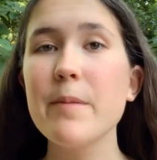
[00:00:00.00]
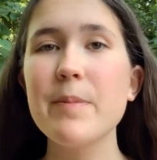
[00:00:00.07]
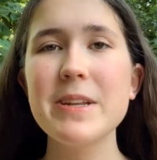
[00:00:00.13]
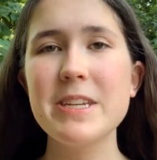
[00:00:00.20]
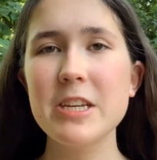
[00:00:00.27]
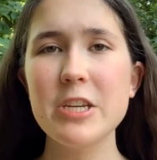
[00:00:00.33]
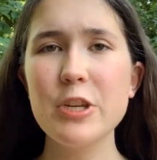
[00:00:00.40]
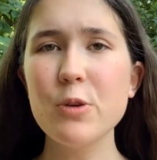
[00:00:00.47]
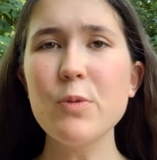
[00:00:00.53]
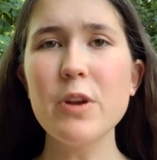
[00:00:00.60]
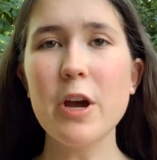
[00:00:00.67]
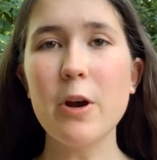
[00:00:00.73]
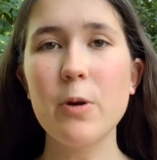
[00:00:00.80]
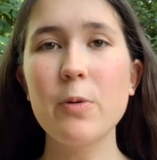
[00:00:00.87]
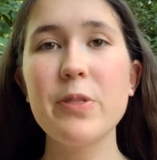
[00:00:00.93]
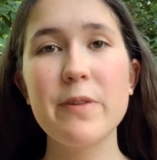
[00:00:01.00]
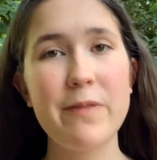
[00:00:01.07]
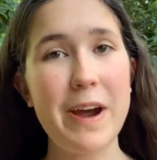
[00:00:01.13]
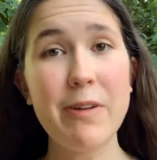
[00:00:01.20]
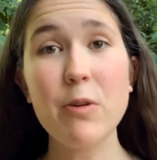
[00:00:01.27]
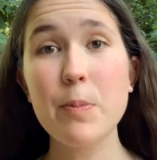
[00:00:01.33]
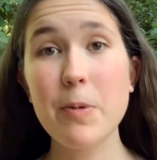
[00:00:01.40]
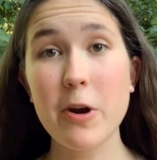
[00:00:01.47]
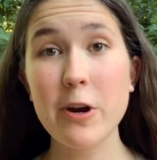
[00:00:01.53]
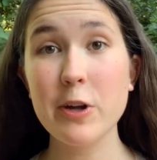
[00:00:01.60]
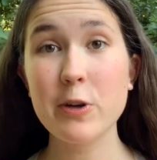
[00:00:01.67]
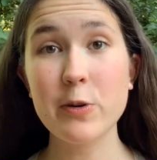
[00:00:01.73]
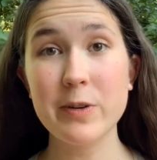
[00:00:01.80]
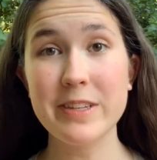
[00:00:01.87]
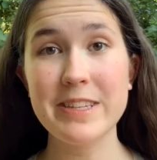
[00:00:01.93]
But did you know the viral
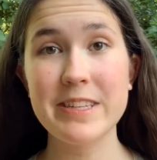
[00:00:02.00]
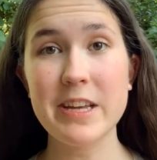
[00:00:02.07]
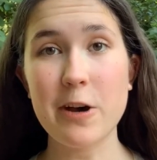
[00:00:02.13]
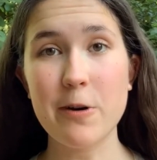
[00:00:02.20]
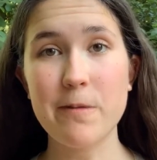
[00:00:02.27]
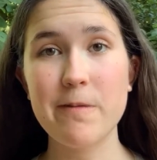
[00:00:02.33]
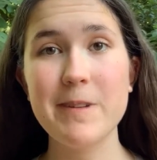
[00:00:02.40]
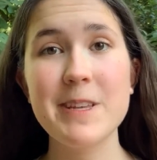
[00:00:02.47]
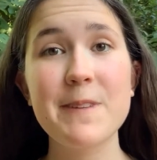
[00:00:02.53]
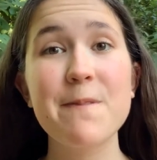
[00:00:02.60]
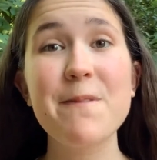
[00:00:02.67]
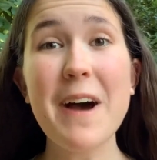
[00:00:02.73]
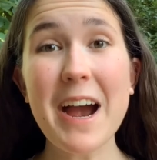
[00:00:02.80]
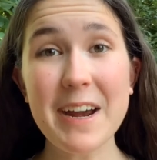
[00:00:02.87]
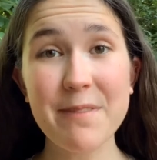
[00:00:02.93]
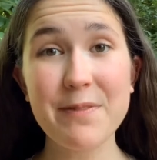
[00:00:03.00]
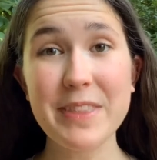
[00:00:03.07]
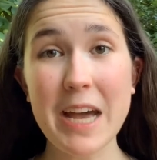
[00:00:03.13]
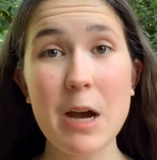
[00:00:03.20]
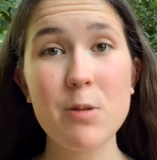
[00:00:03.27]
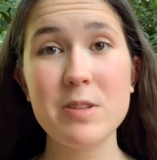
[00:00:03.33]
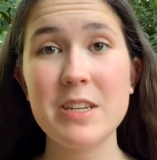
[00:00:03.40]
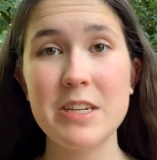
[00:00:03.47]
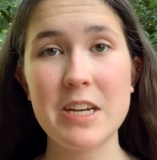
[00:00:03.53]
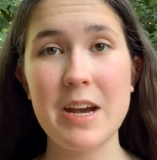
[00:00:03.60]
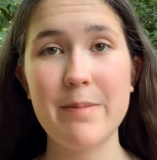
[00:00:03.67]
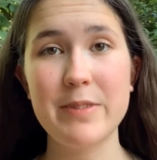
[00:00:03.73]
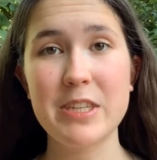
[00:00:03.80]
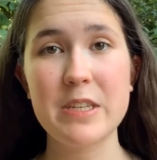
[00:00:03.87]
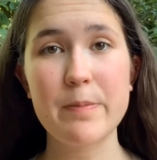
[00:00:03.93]
particle itself is 5,000
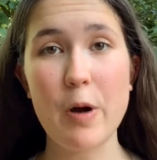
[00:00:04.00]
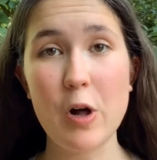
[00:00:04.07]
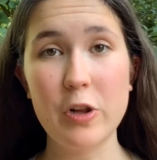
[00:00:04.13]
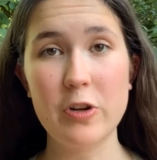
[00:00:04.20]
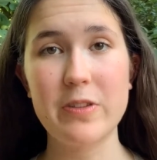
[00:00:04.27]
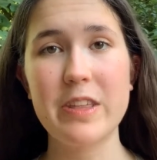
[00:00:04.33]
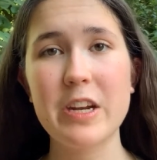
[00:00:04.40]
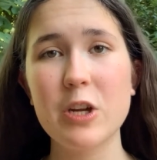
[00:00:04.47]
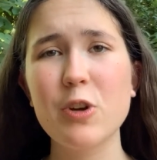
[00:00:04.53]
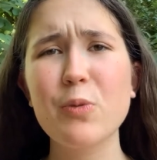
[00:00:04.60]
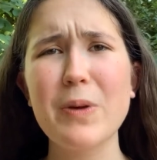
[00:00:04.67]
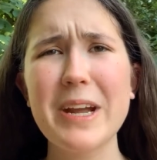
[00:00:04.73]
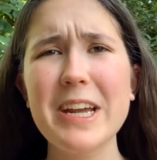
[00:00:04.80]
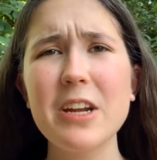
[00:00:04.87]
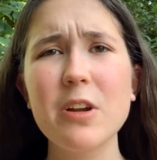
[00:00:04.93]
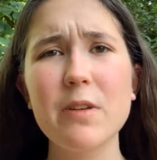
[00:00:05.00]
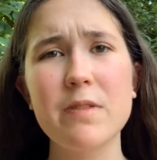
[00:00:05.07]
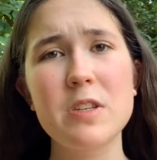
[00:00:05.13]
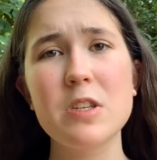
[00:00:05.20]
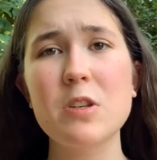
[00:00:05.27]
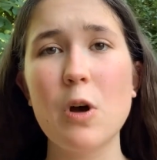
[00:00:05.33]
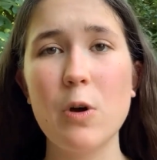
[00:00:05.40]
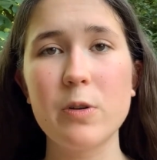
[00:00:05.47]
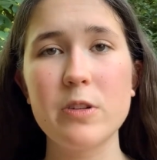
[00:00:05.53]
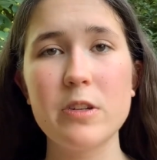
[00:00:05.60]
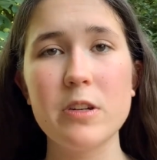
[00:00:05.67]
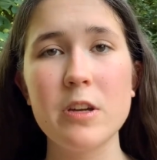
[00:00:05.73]
times smaller than a grain of salt?